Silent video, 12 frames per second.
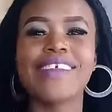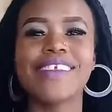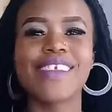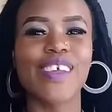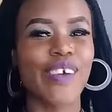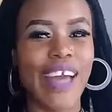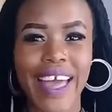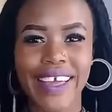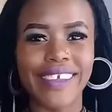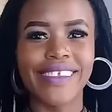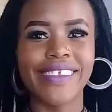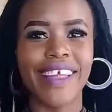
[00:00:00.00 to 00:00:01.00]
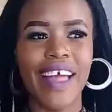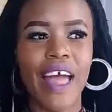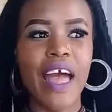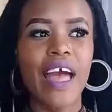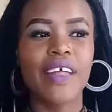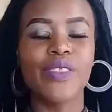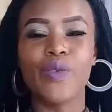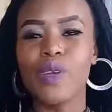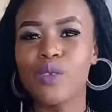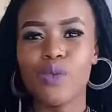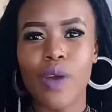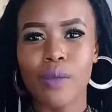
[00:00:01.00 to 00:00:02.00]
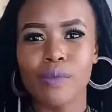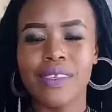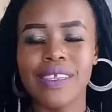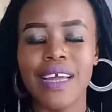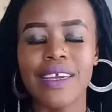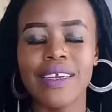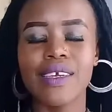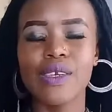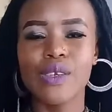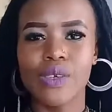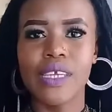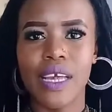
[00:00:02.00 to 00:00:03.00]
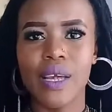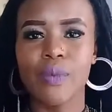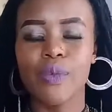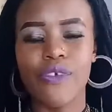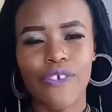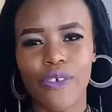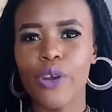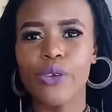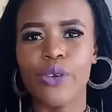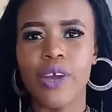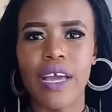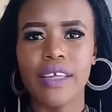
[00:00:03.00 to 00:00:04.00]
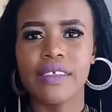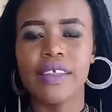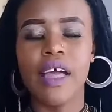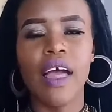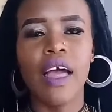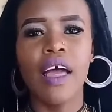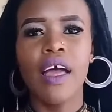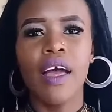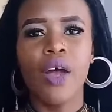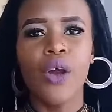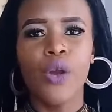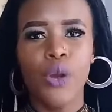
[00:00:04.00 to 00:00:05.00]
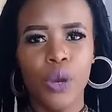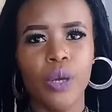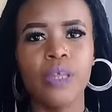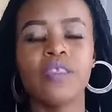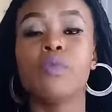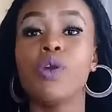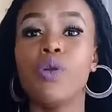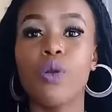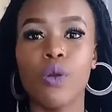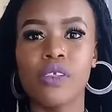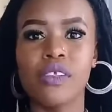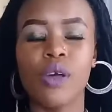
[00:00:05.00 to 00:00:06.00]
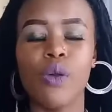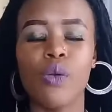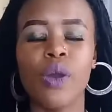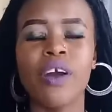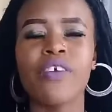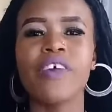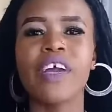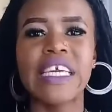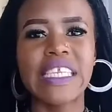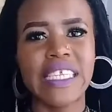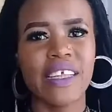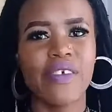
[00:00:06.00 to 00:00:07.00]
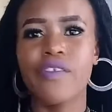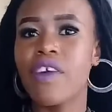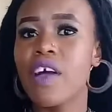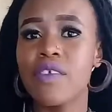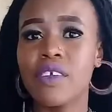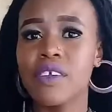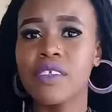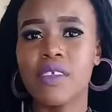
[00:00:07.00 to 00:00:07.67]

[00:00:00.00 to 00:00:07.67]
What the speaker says: So guys, the reason why I'm standing today before you guys, it's because we have hit the 500